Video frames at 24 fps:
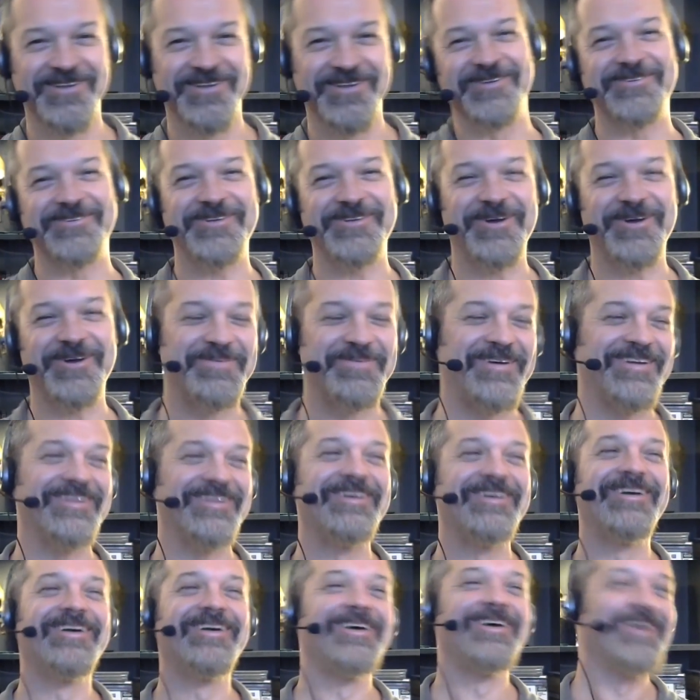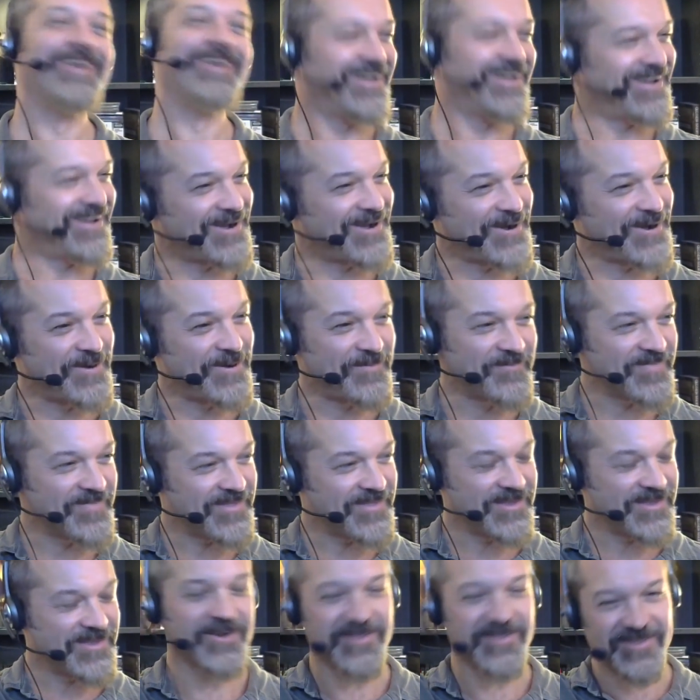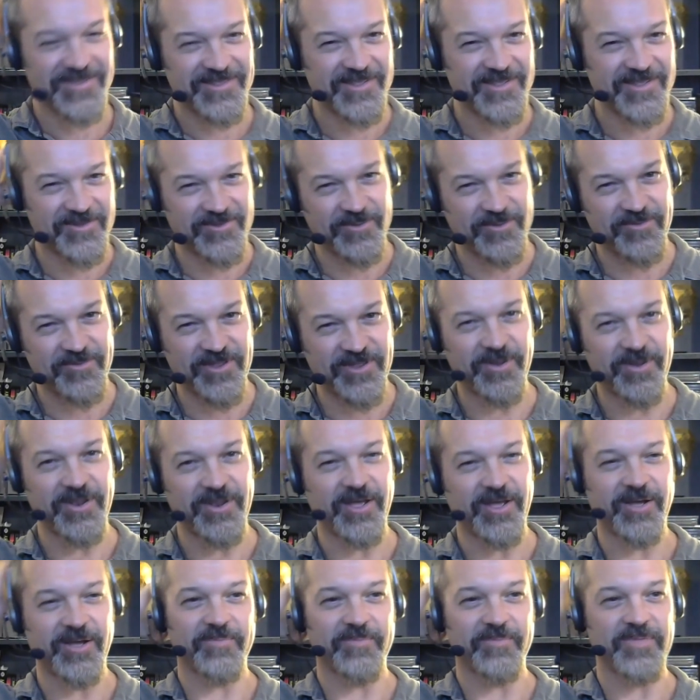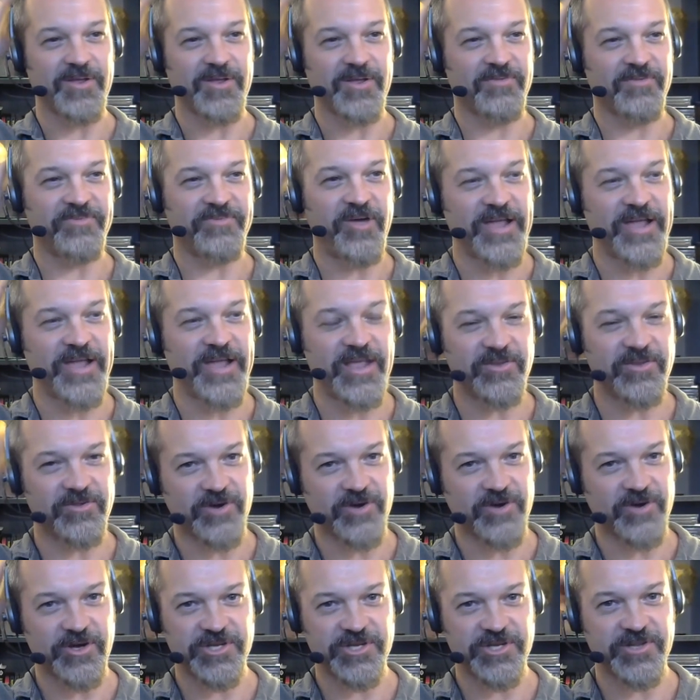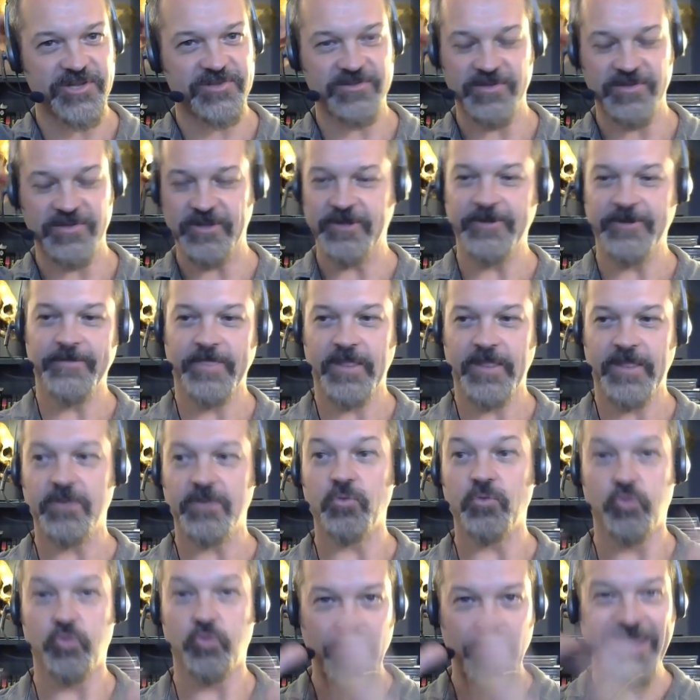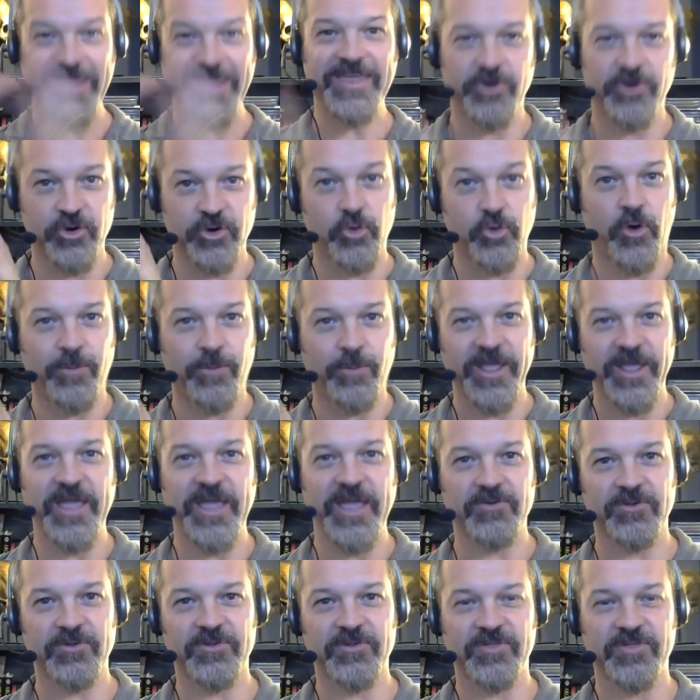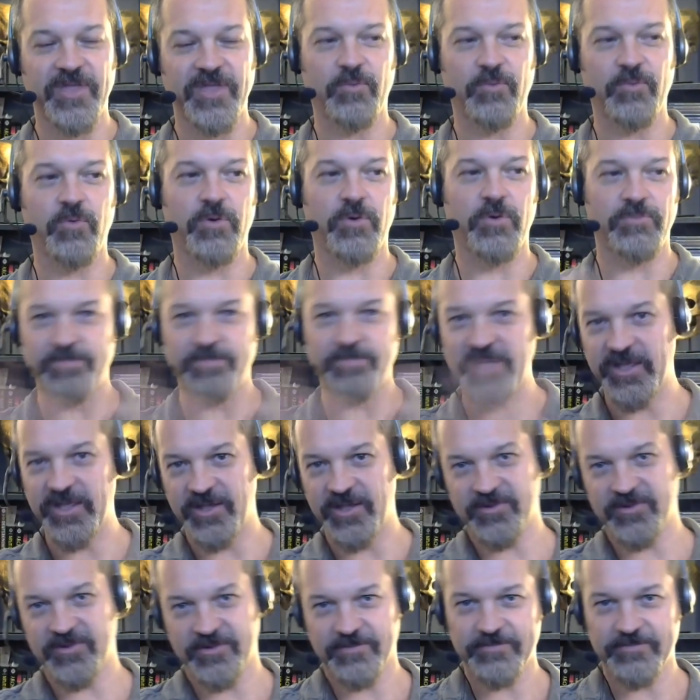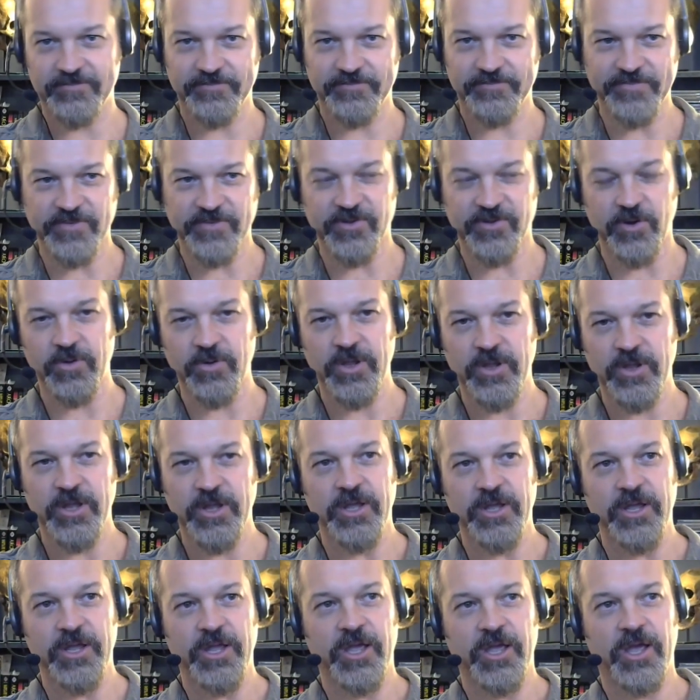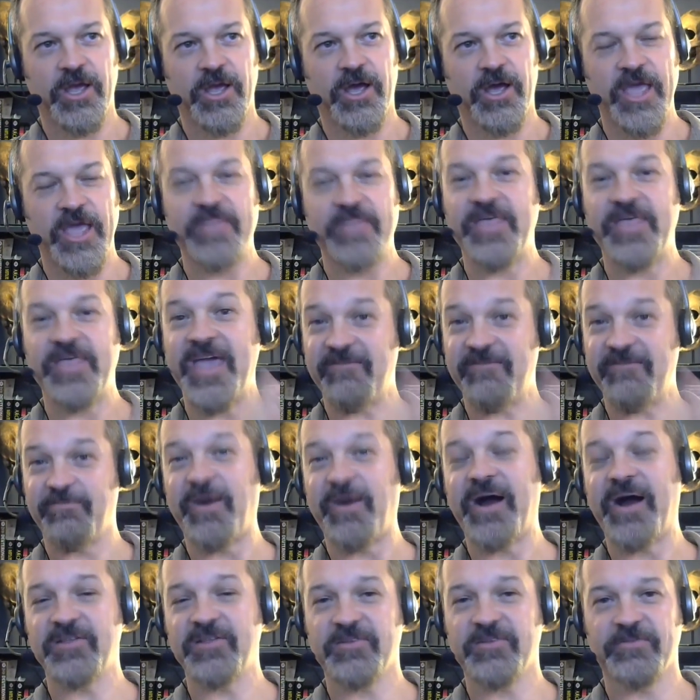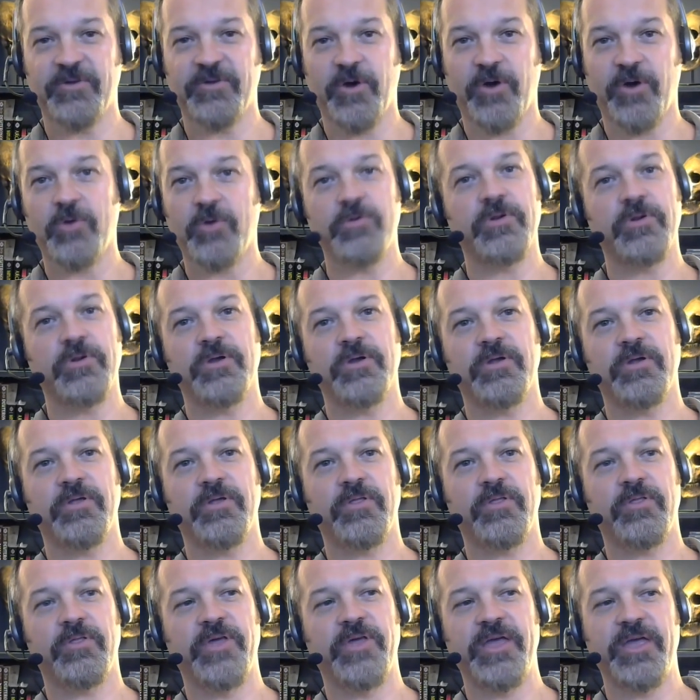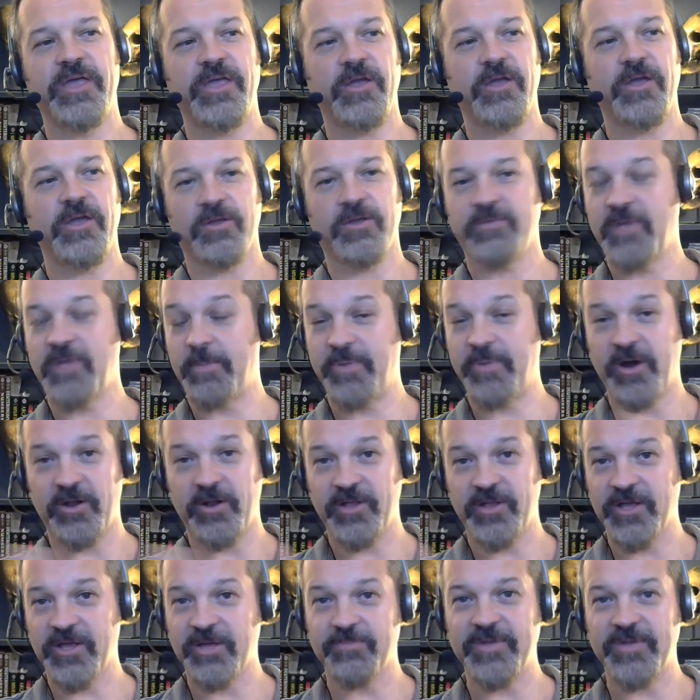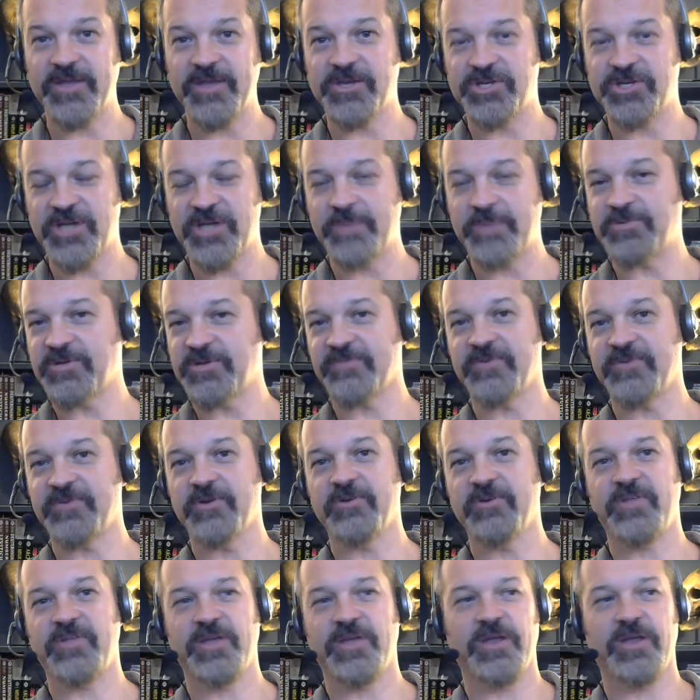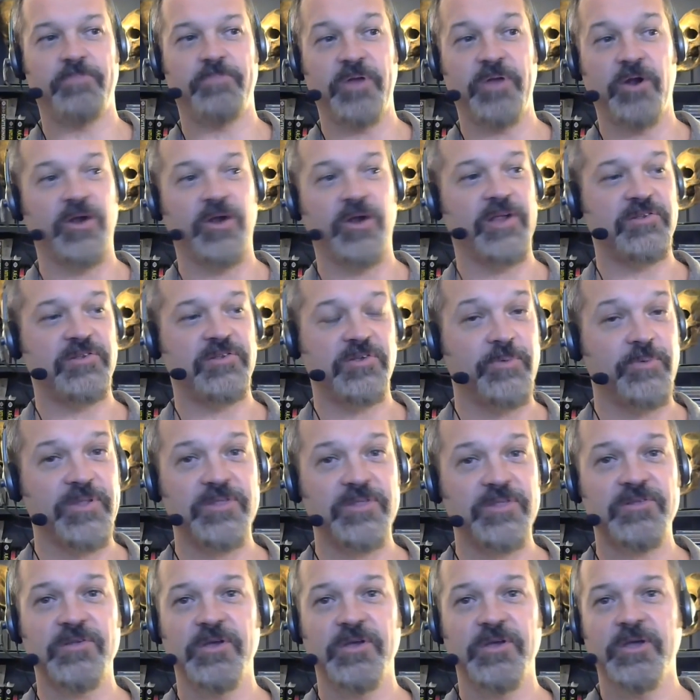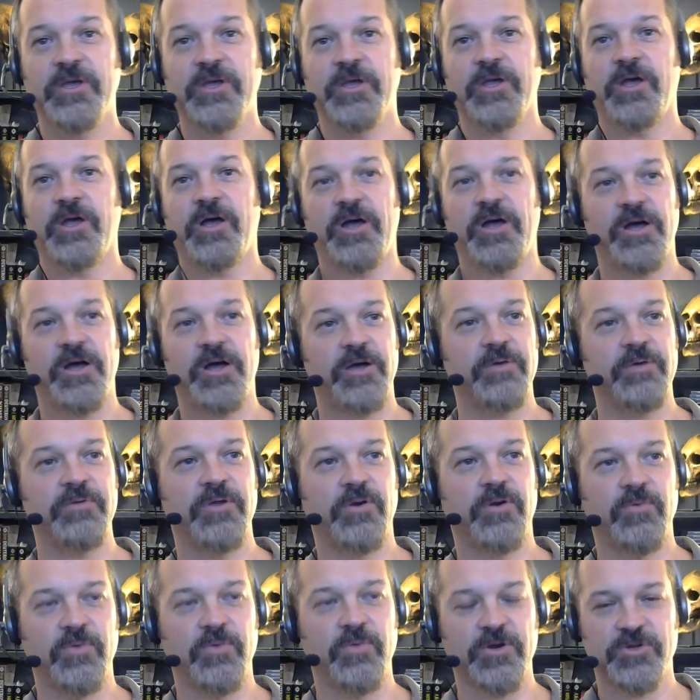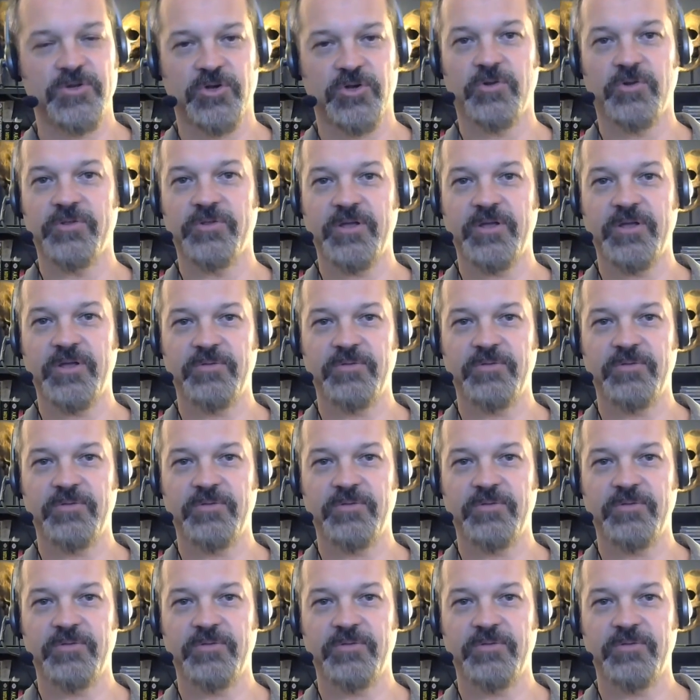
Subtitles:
another show. But, you see what I'm saying? Fallen angels are just regular, normal angels that were rebellious. So, and they have bodies of their own. They apparently can be shapeshifters. They can appear as humans. We're told that